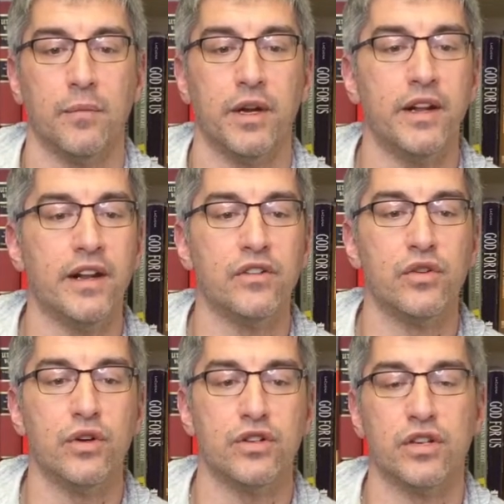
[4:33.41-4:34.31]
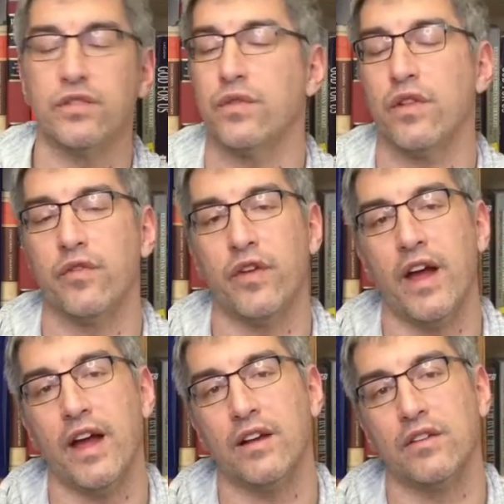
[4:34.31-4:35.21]
But he didn't do it just for the
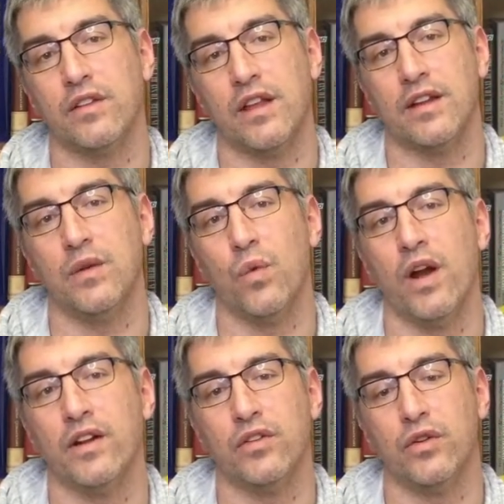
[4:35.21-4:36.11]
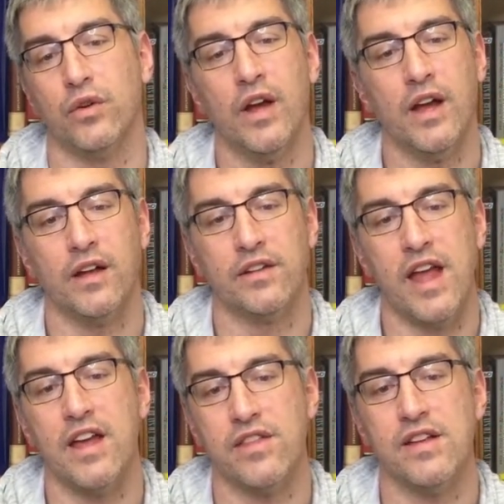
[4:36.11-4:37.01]
fact that he wanted to
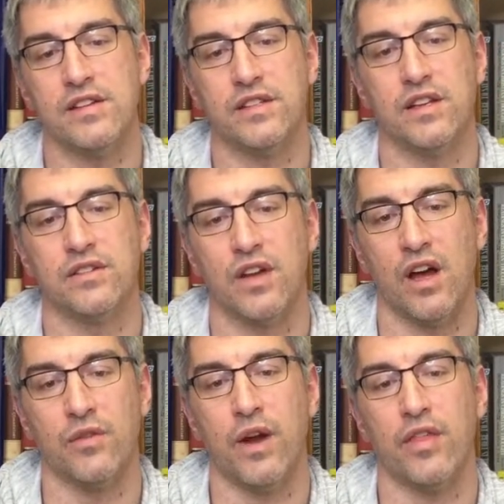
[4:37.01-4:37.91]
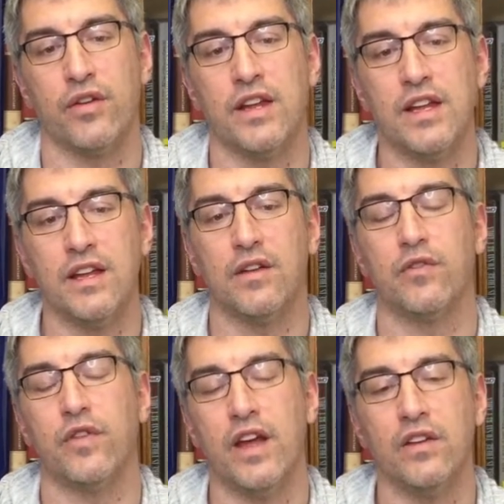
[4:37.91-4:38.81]
take these things on, rather, he
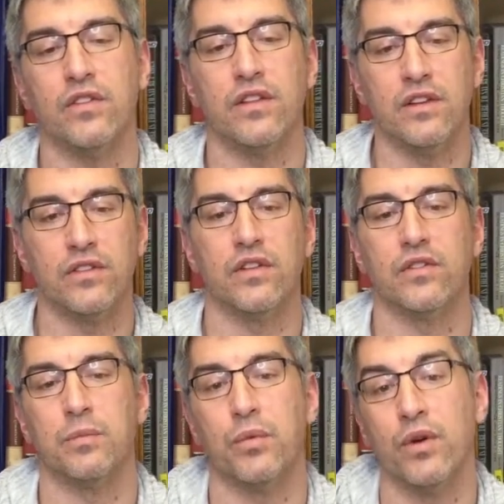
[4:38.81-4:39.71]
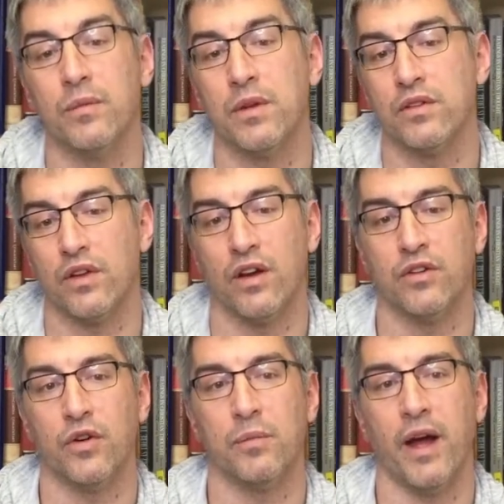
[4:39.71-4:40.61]
faced these disappointments on
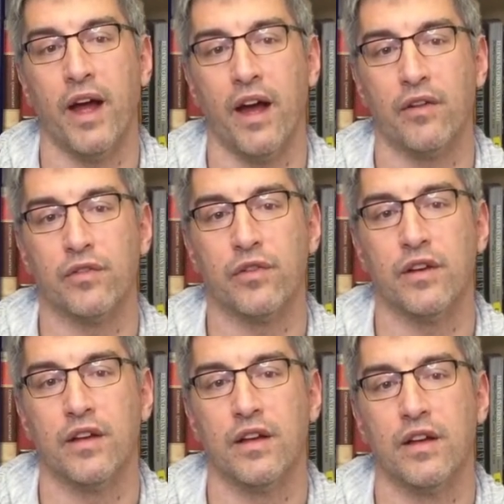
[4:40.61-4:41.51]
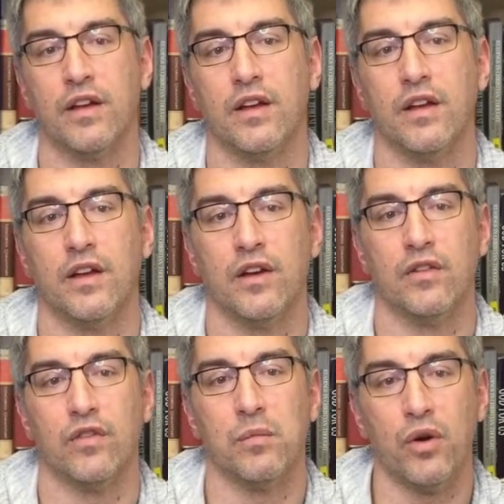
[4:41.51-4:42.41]
your behalf.
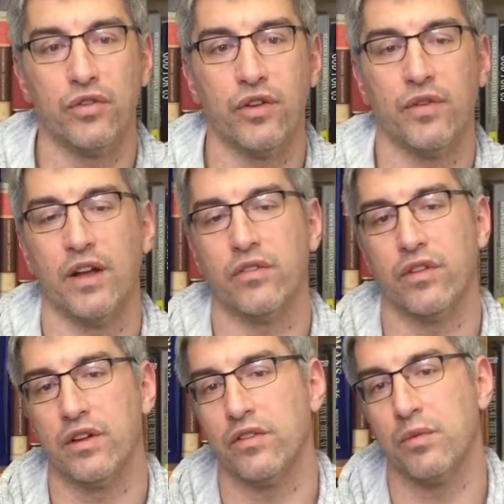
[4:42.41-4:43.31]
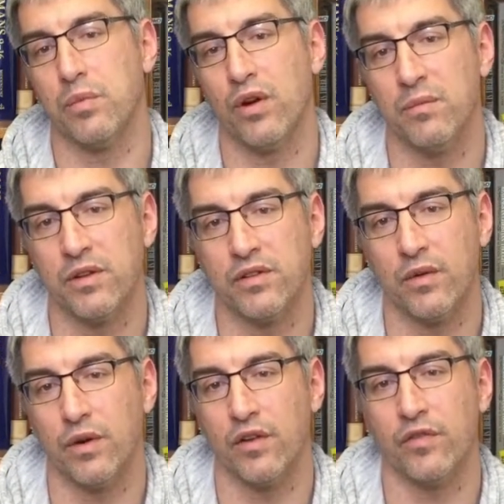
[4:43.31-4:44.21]
For most of us, the disappointments that
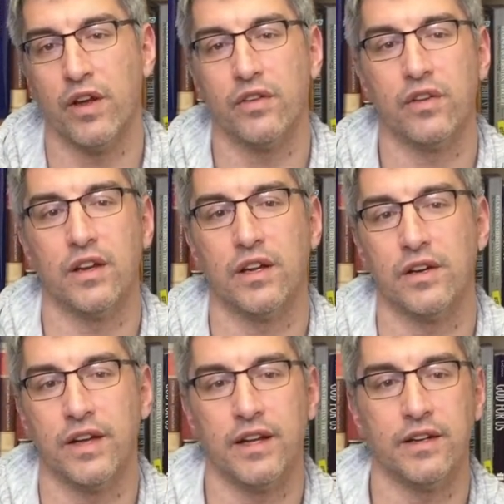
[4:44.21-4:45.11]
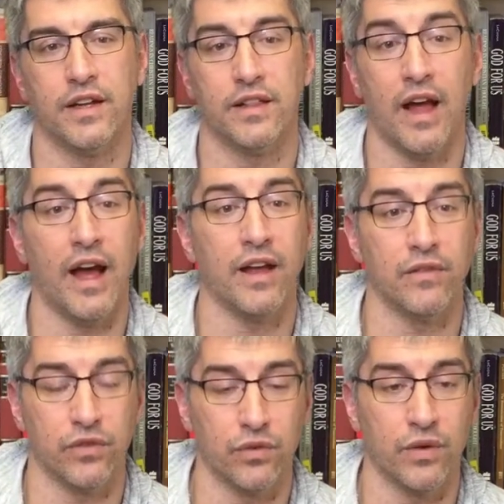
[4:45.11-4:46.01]
we are facing in our day to day
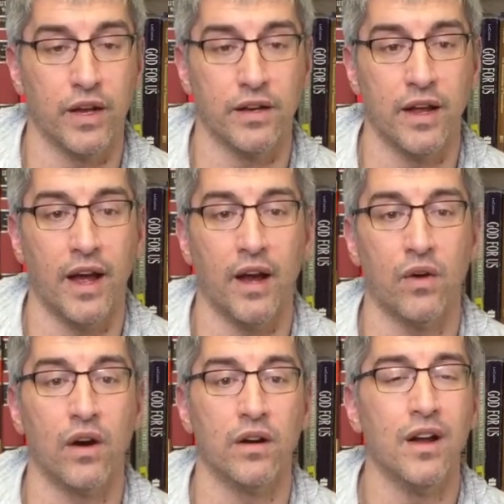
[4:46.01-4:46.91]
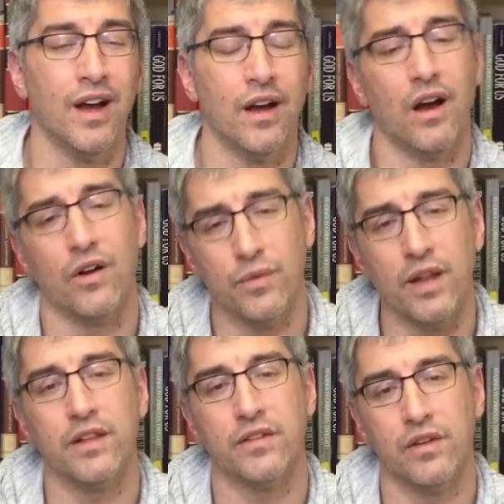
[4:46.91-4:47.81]
lives right now are, are
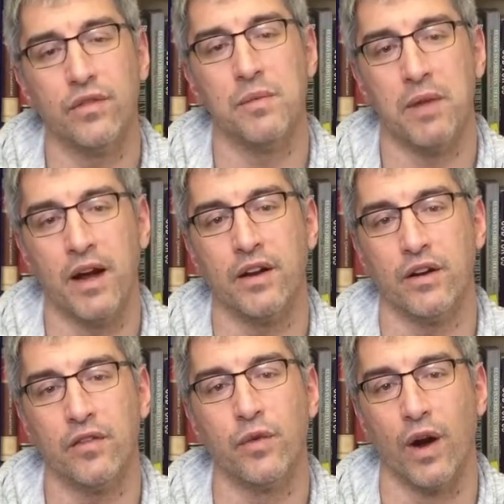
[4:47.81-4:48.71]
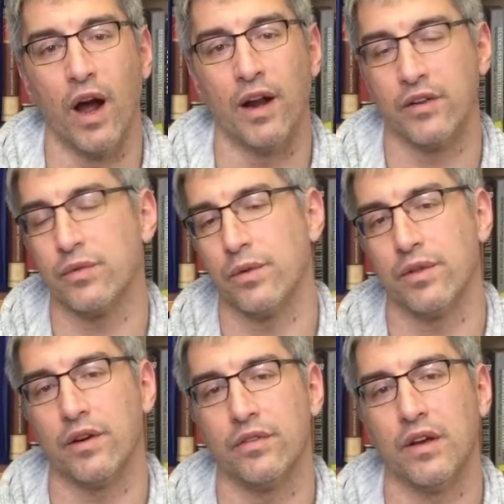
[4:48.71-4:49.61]
relatively minor if we're honest with
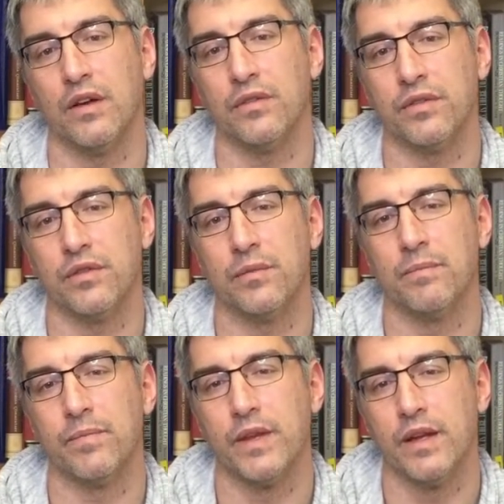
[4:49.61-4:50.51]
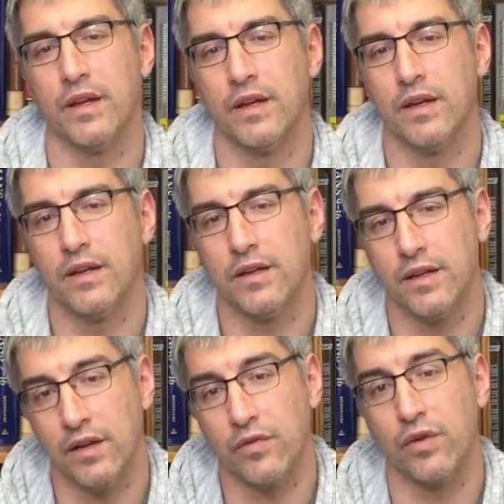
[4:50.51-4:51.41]
ourselves.
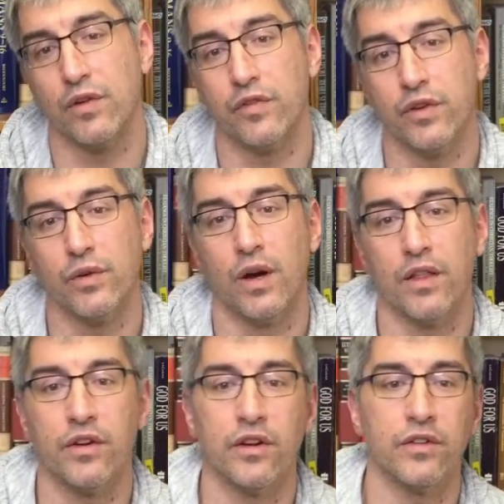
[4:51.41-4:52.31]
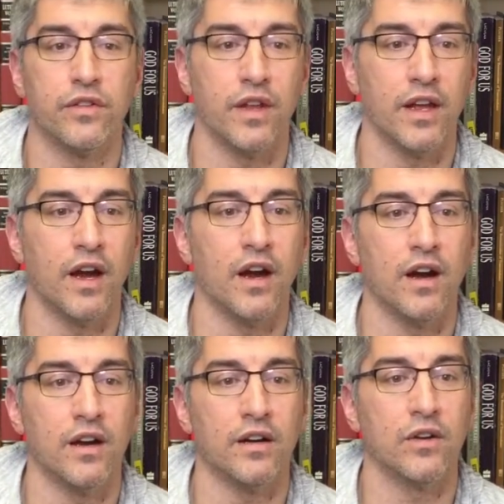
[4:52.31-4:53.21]
Yet for a few others, they
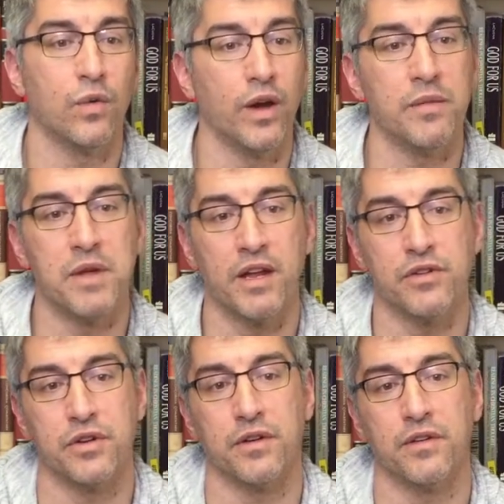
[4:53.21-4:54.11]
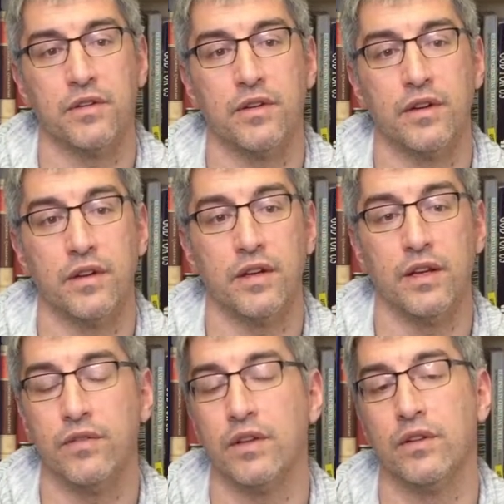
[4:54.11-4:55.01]
are quite major,
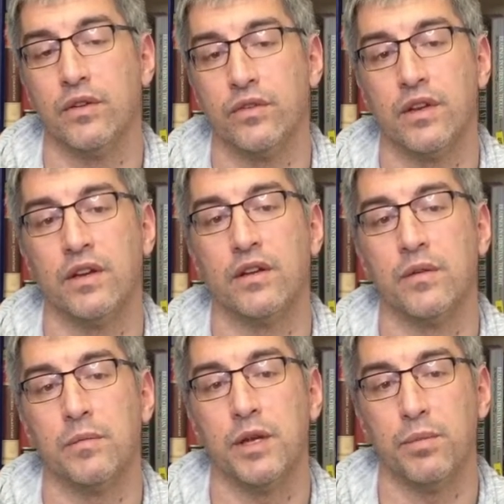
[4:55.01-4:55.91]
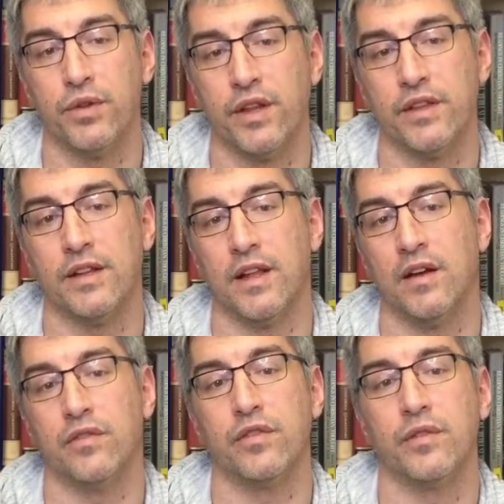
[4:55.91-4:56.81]
even losing people that they
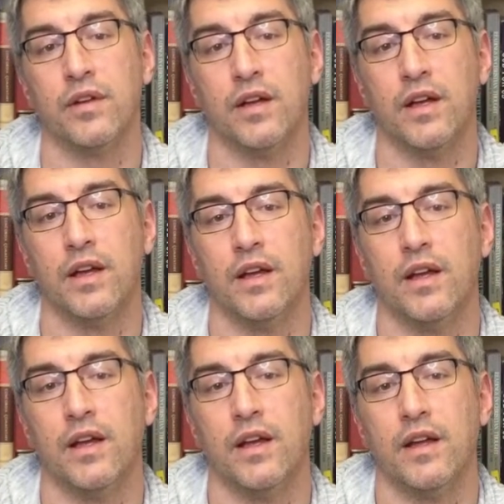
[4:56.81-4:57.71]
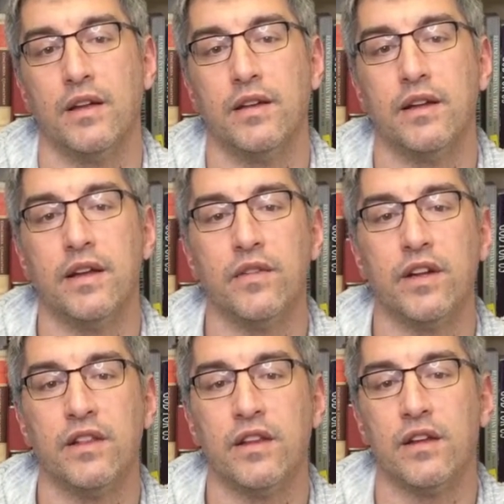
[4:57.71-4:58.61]
love. Yet, even
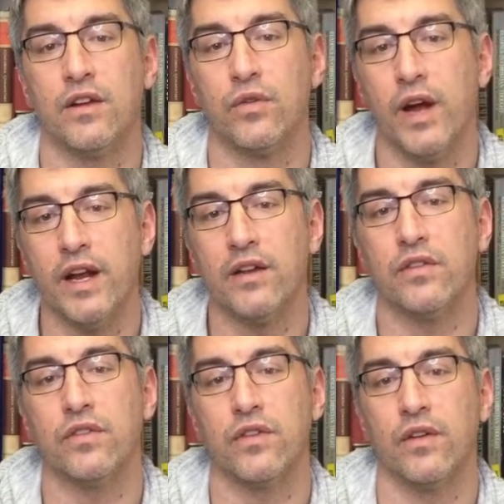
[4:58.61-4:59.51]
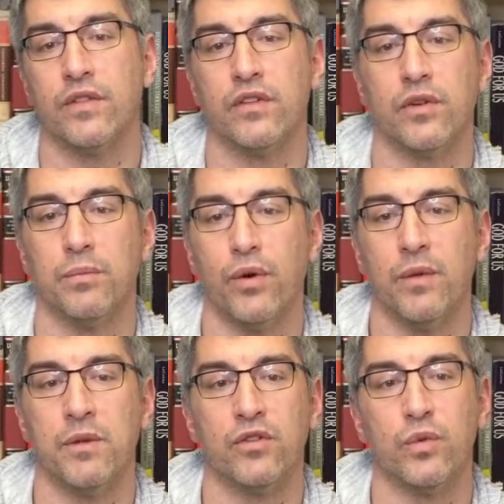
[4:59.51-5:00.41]
in the greatest of
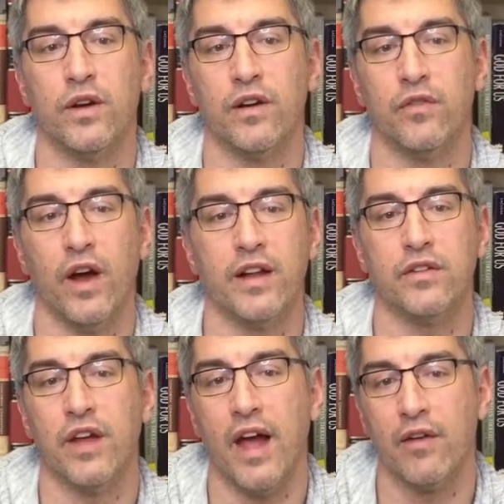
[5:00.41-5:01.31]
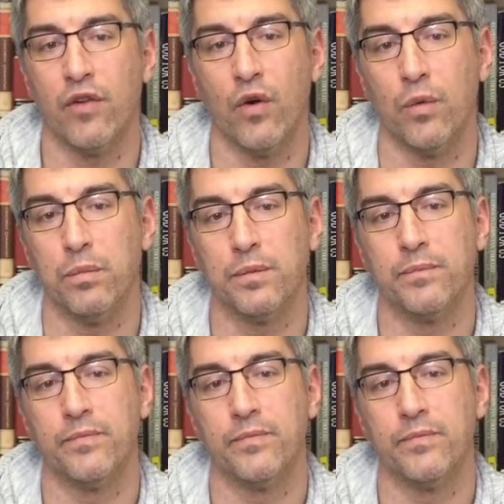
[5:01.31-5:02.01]
disappointments, we are invited to have hope.